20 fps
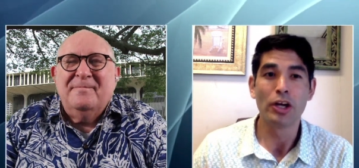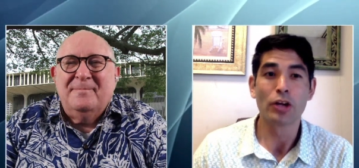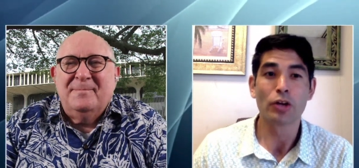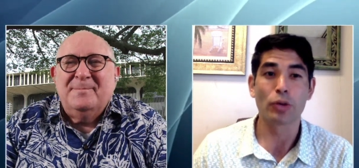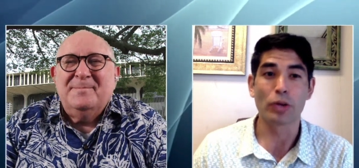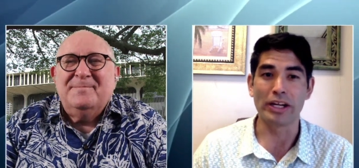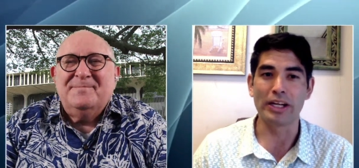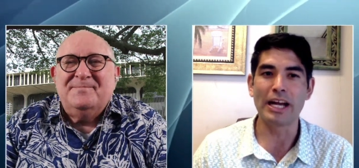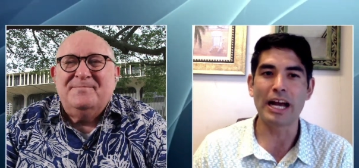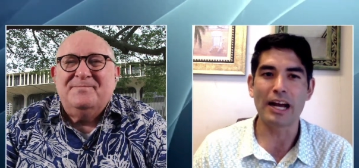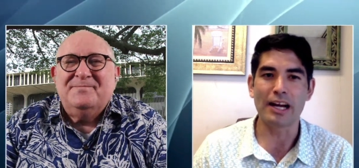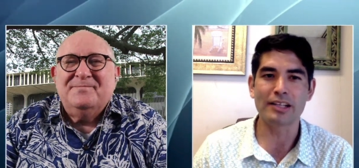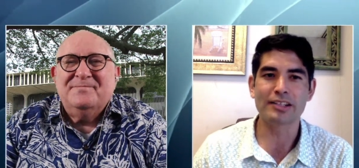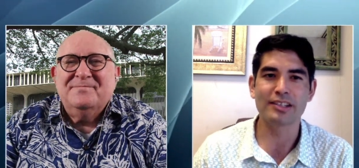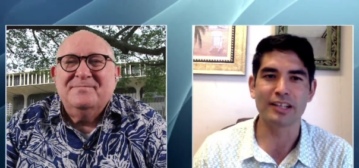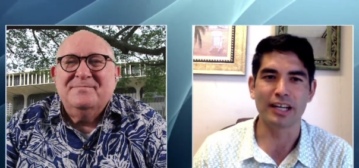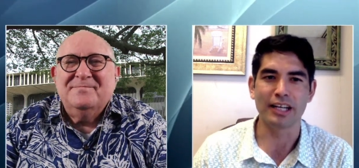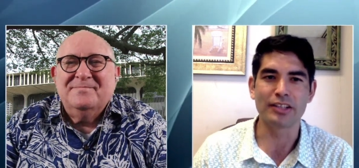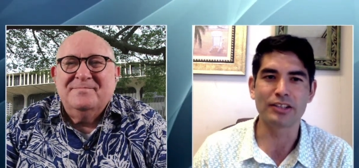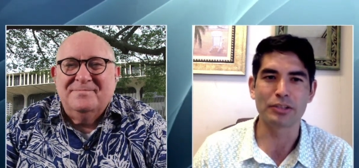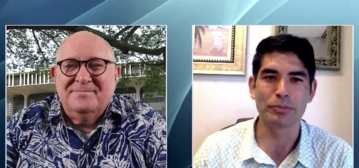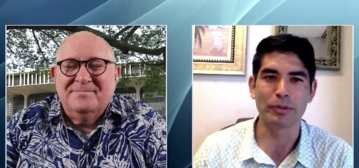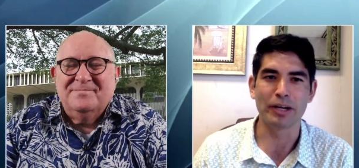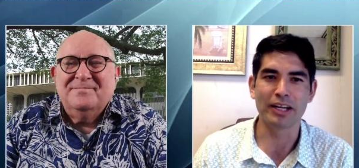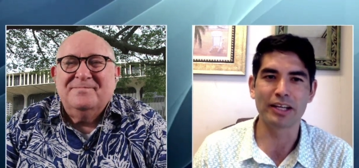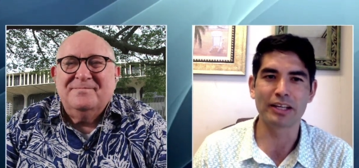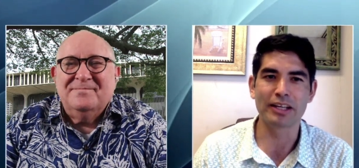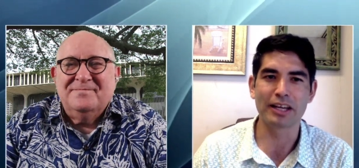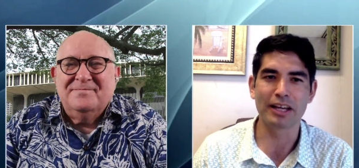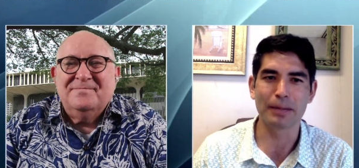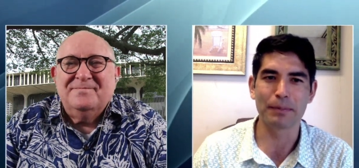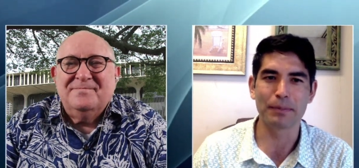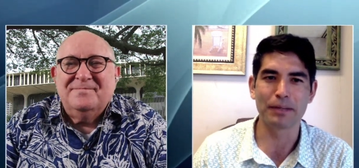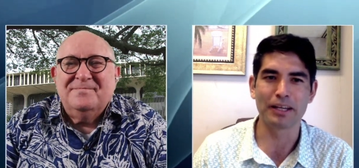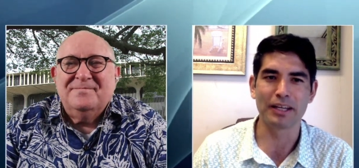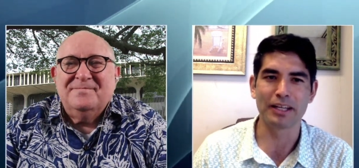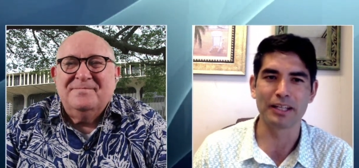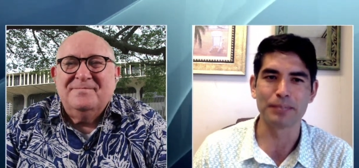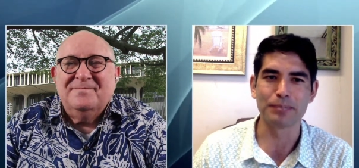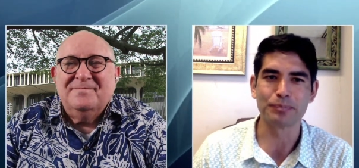Speaker 1: great asset to my
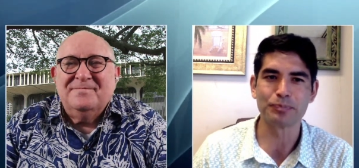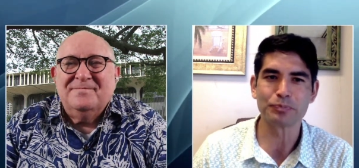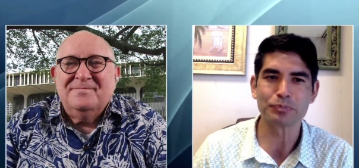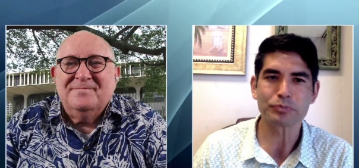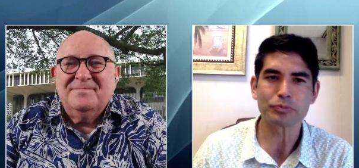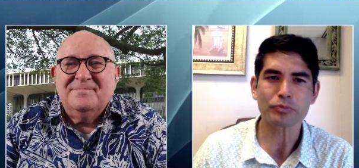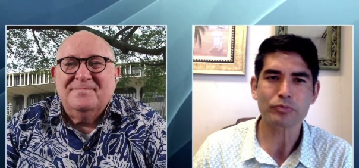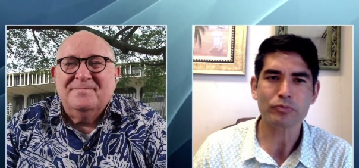campaign.